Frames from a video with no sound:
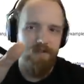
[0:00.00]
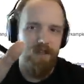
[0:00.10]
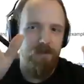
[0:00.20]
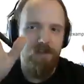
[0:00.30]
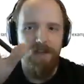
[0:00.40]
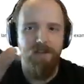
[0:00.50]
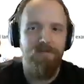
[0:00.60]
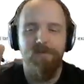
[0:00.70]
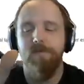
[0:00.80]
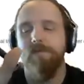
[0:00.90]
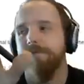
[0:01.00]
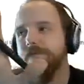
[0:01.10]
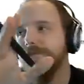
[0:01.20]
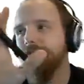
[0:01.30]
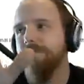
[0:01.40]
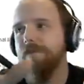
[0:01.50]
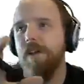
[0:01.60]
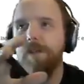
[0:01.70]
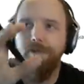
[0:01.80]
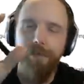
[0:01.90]
They would have
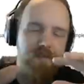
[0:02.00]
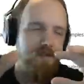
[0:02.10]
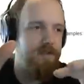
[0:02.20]
a reason